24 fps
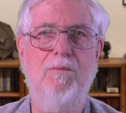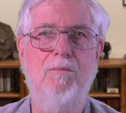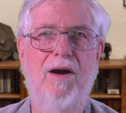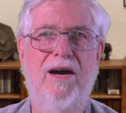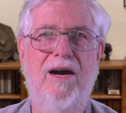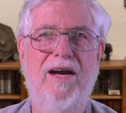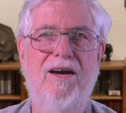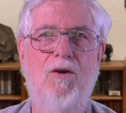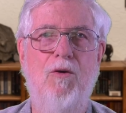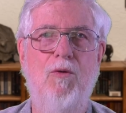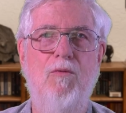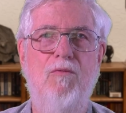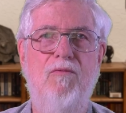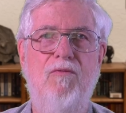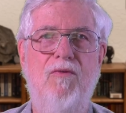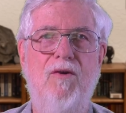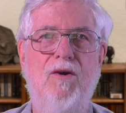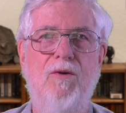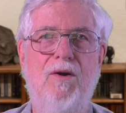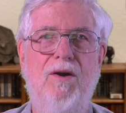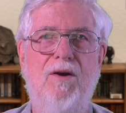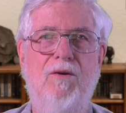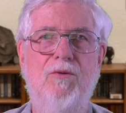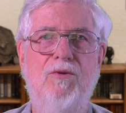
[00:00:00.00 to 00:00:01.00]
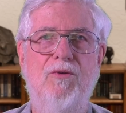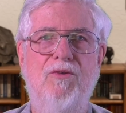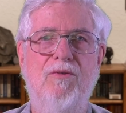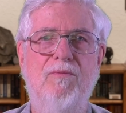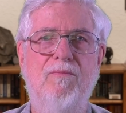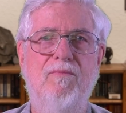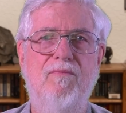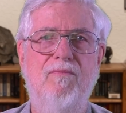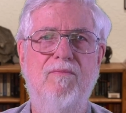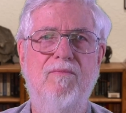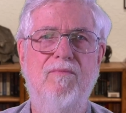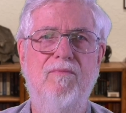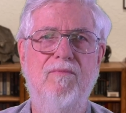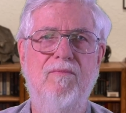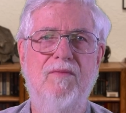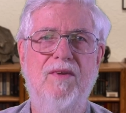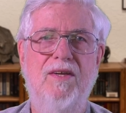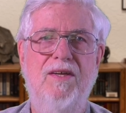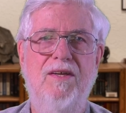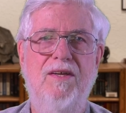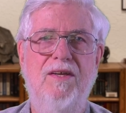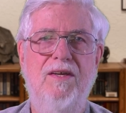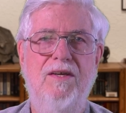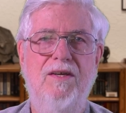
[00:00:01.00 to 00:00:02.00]
my old photos.
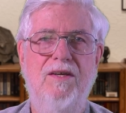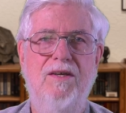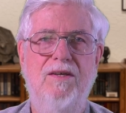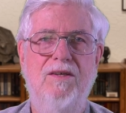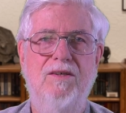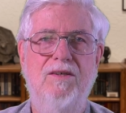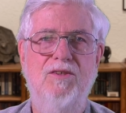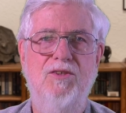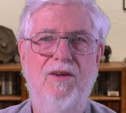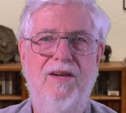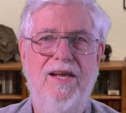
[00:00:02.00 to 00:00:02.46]
So